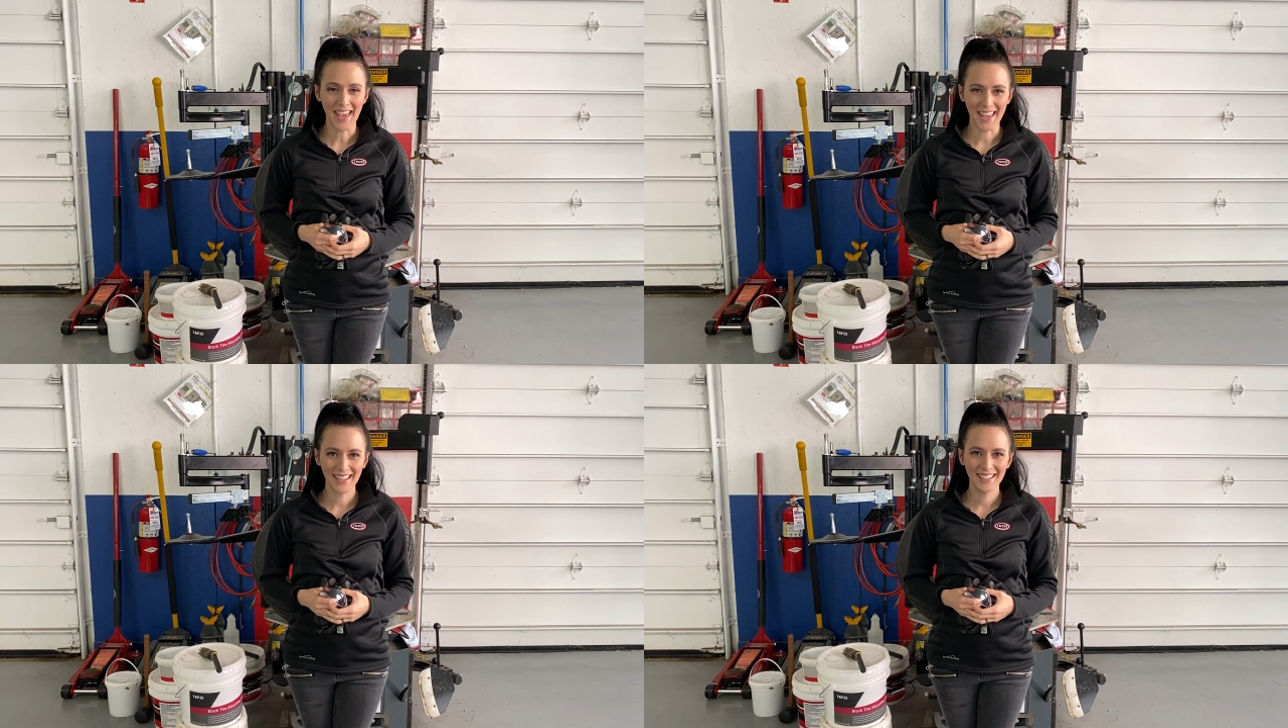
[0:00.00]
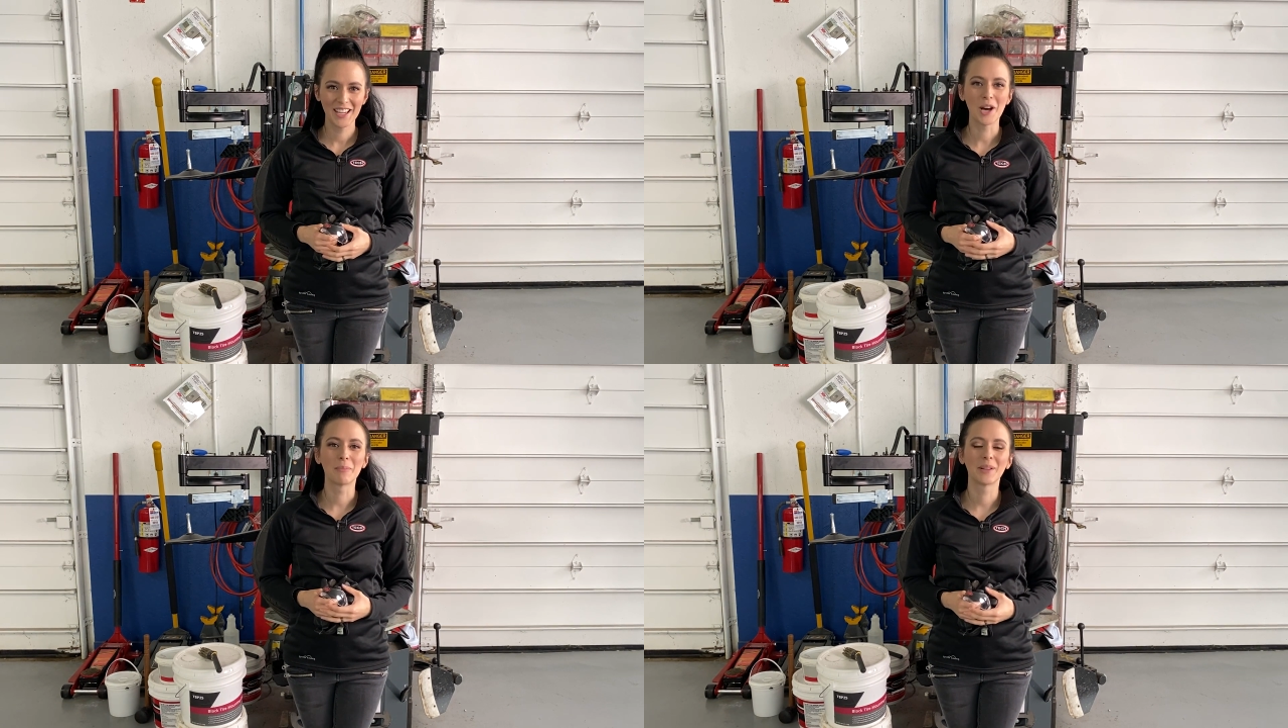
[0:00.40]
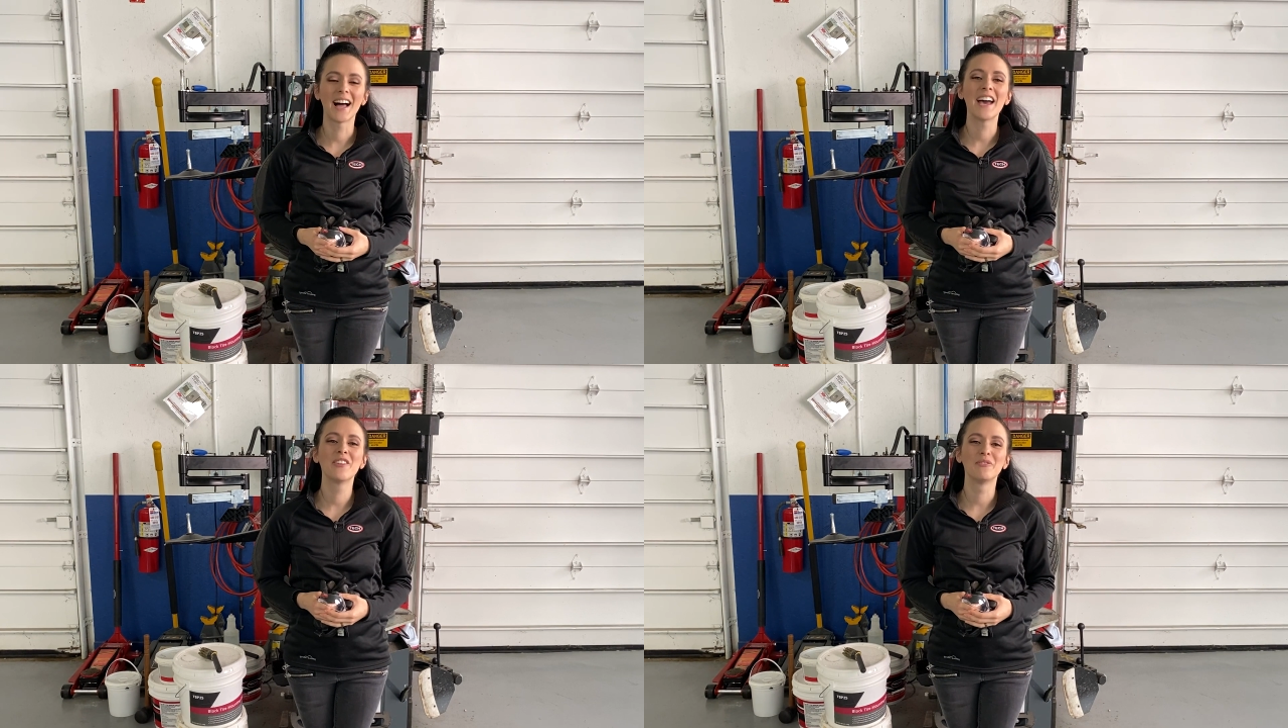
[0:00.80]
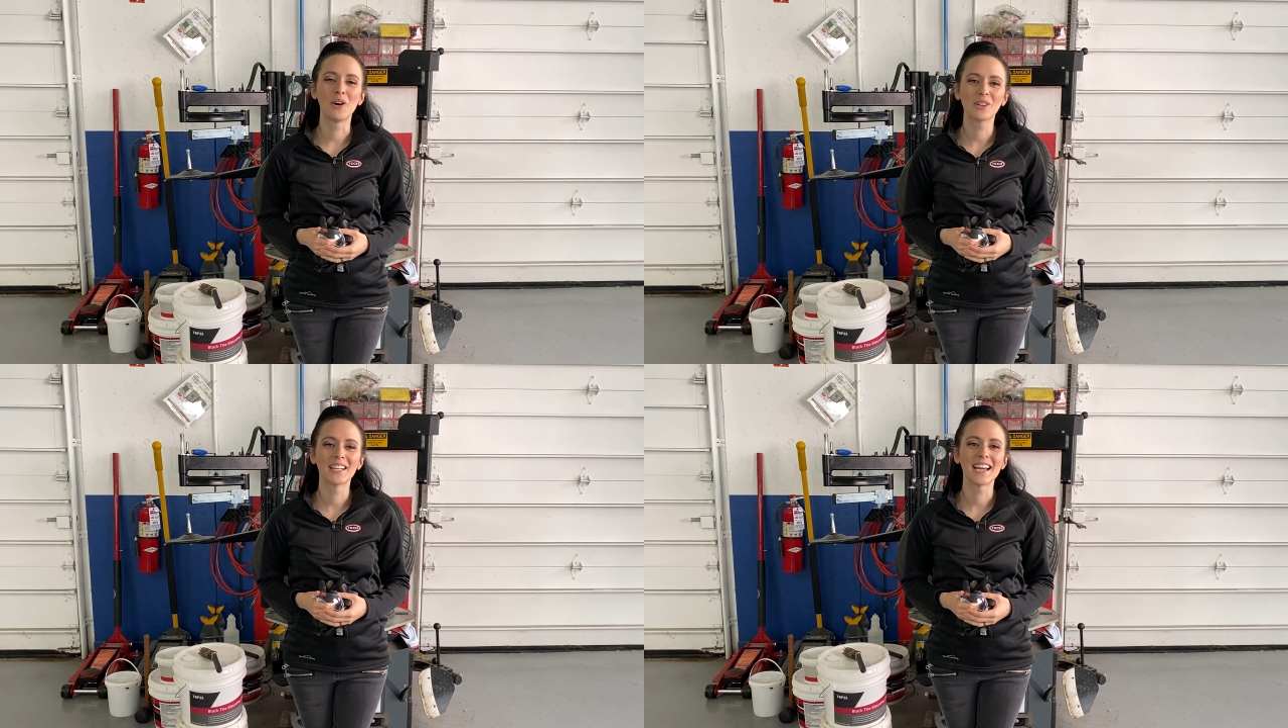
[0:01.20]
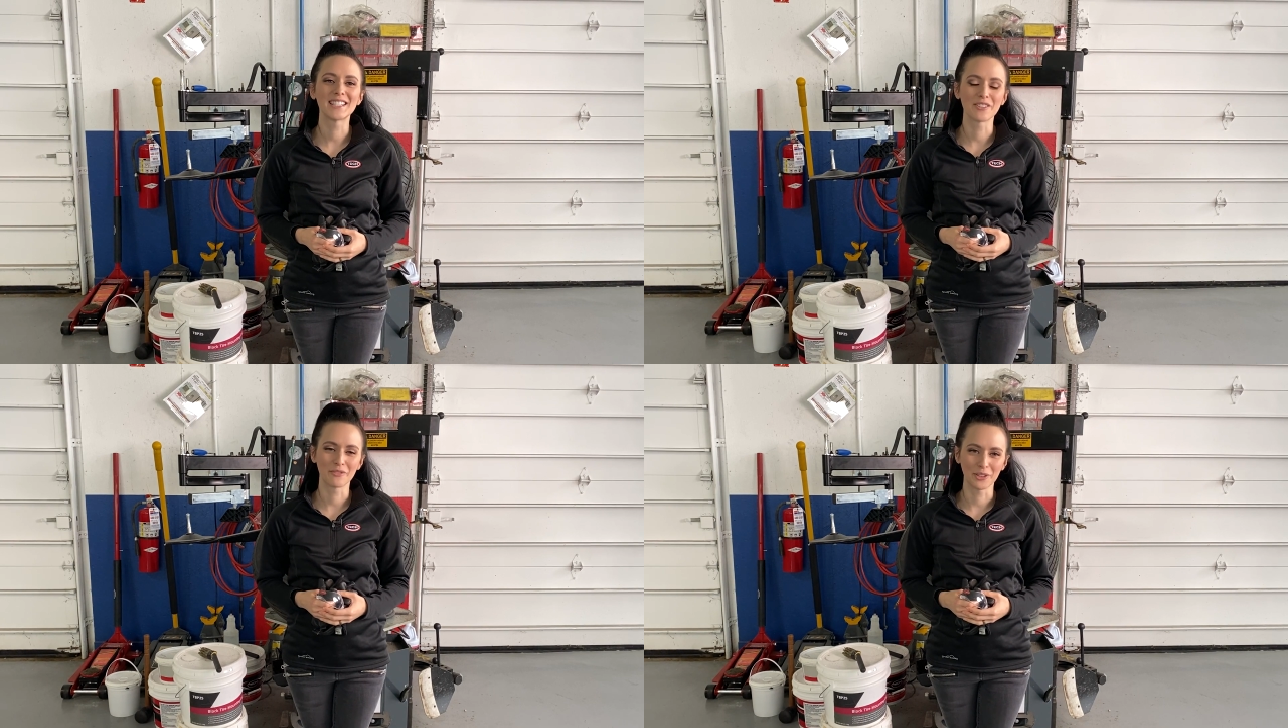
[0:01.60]
A, apply the
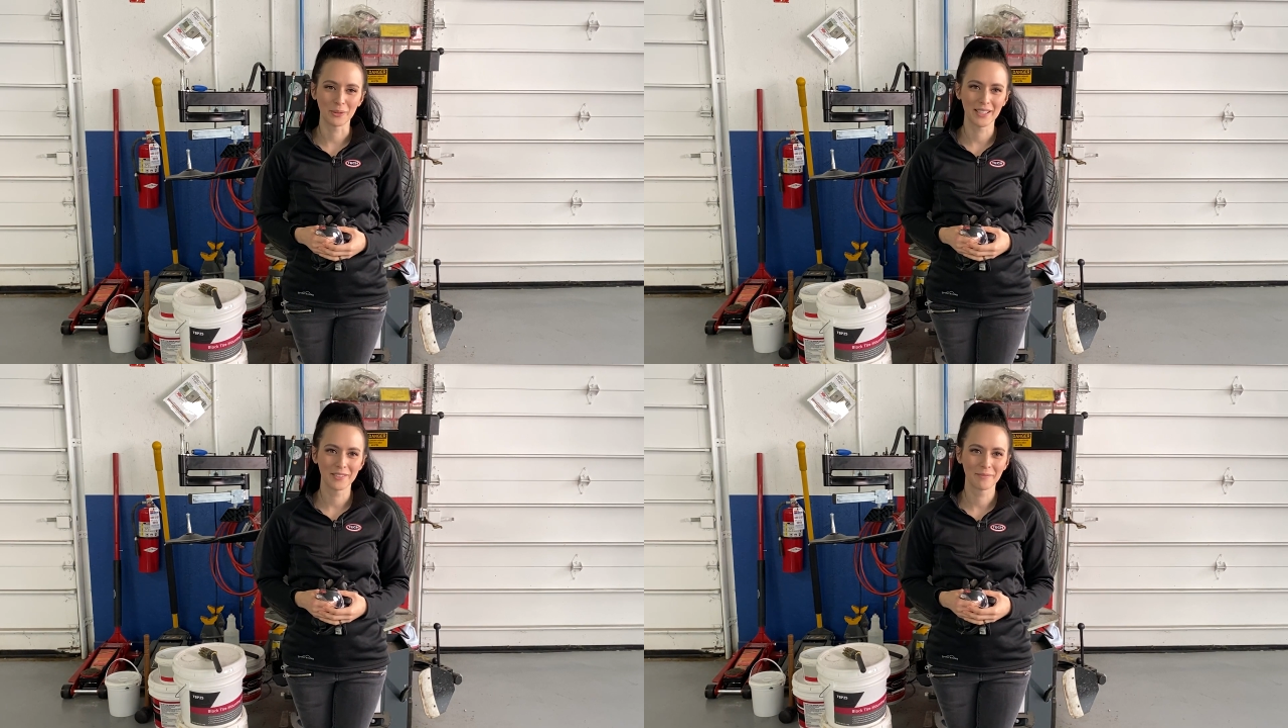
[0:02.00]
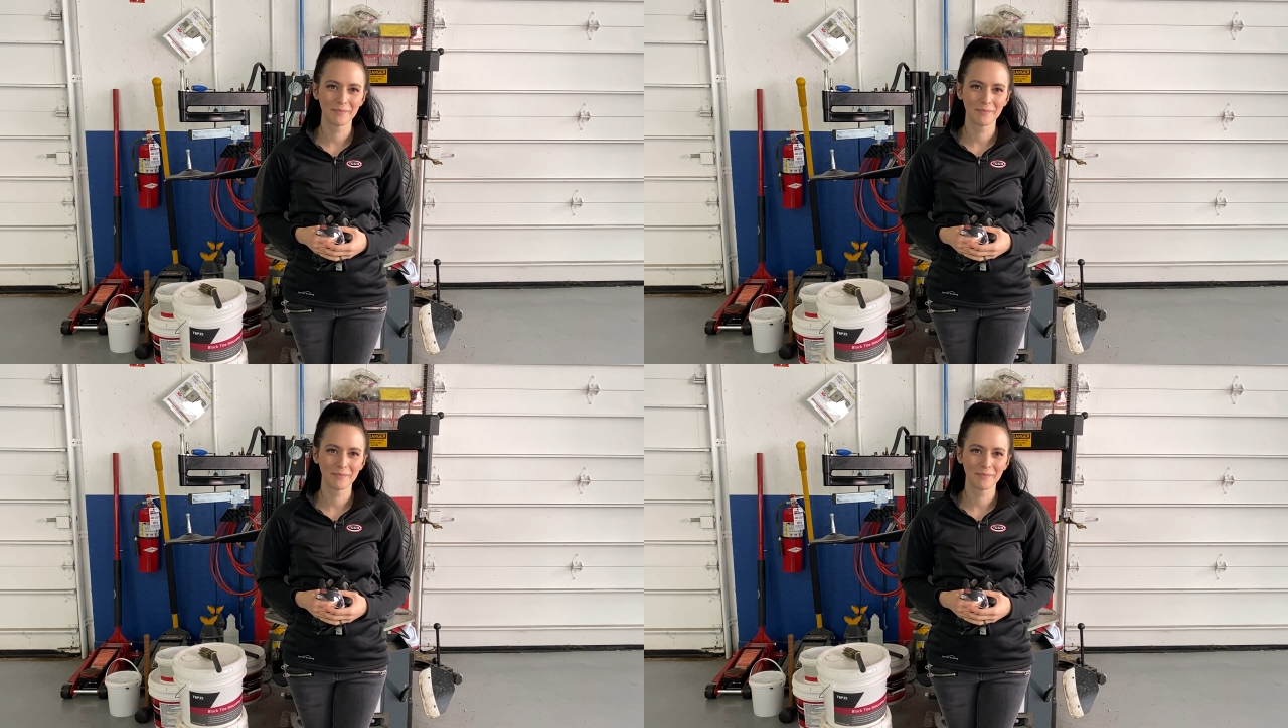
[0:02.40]
vulcanizing fluid.